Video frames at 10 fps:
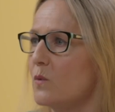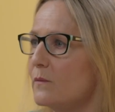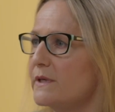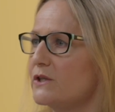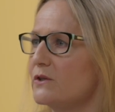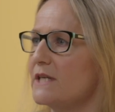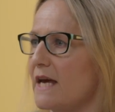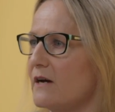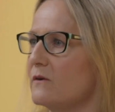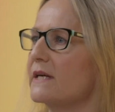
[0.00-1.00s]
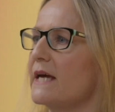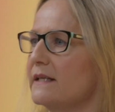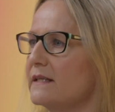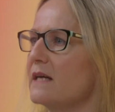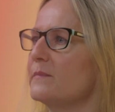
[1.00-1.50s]
What we do now
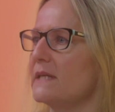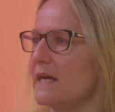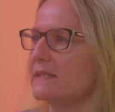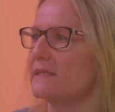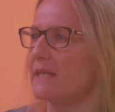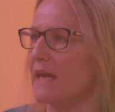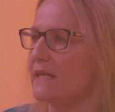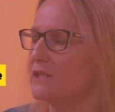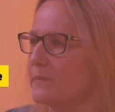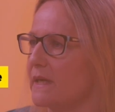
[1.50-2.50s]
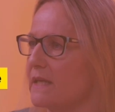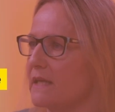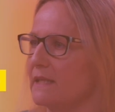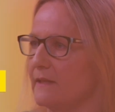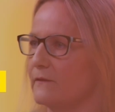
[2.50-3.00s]
can enable us to age better
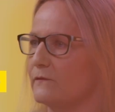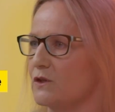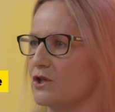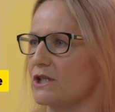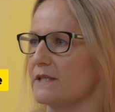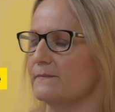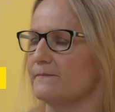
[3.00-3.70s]
in the future.